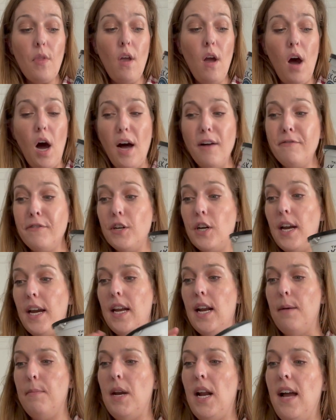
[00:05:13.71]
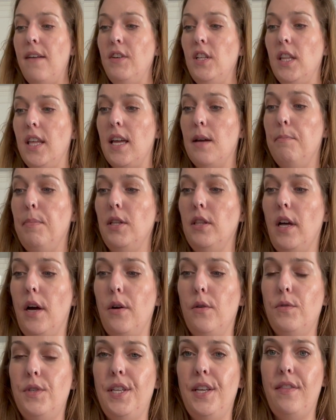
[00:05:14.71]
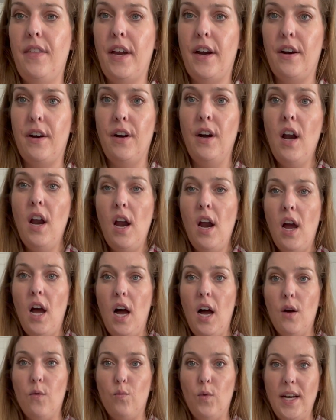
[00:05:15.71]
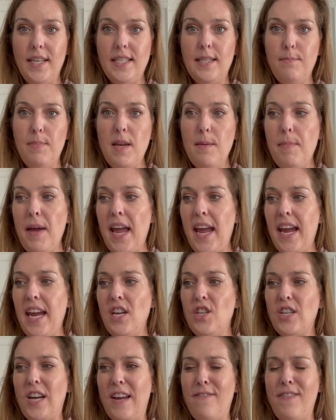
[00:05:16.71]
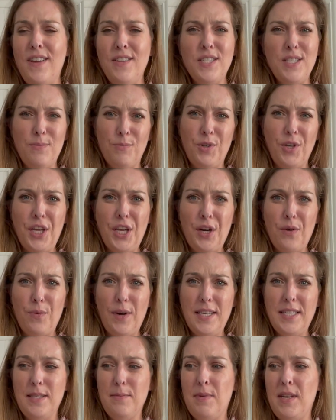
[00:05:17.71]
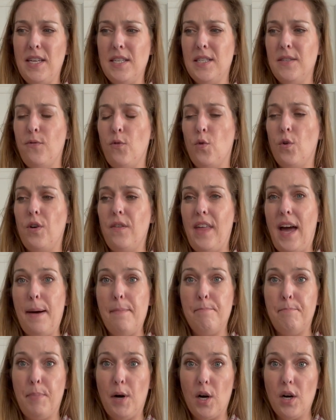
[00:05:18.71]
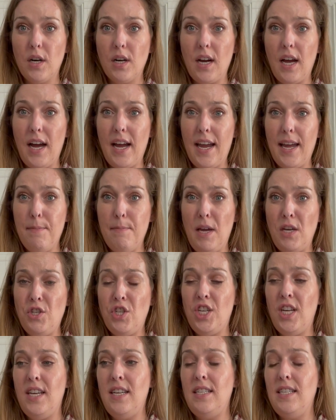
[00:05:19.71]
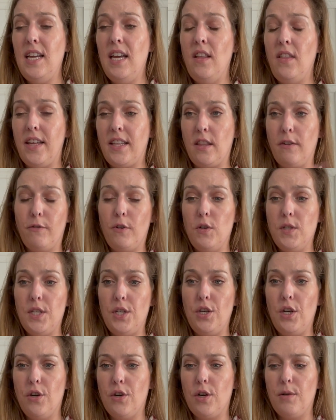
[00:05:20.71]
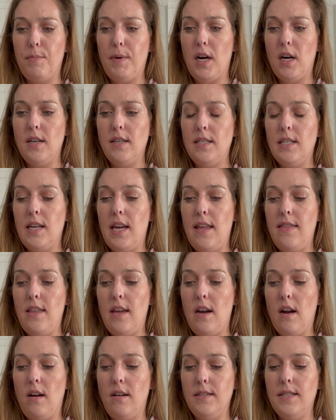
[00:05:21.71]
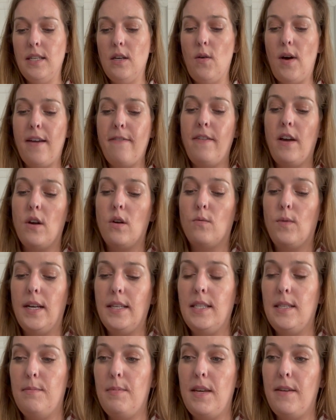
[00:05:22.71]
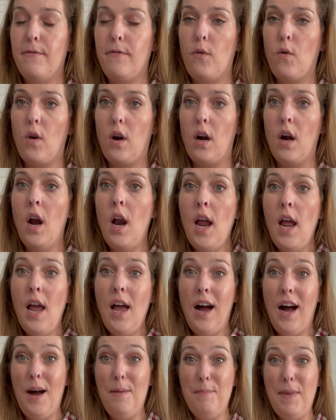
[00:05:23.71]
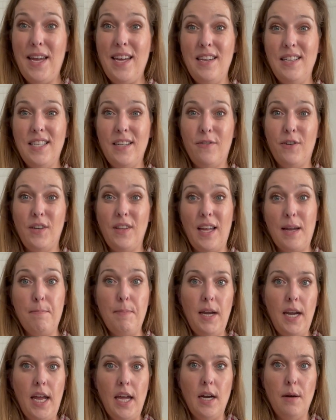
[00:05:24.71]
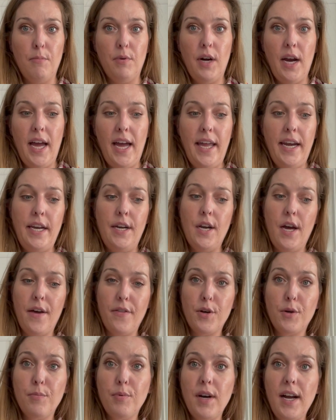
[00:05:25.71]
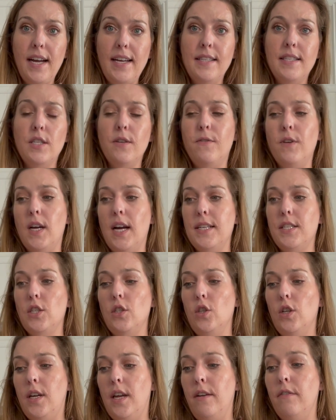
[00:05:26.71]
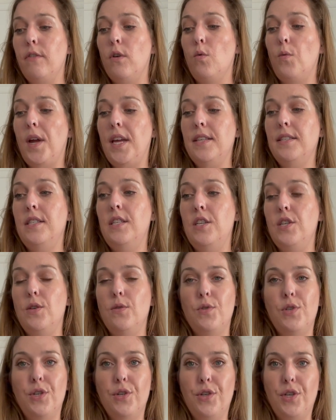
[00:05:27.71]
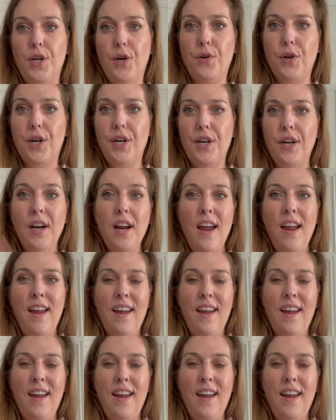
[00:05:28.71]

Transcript: offer and I'm gonna have a link below to their uh, recipe page. I found some really good recipes for that bark I mentioned, like the frozen yogurt bars. And then also I found a recipe for uh, making different like banana bread and other bread. So if you guys are looking for ways to use your yogurt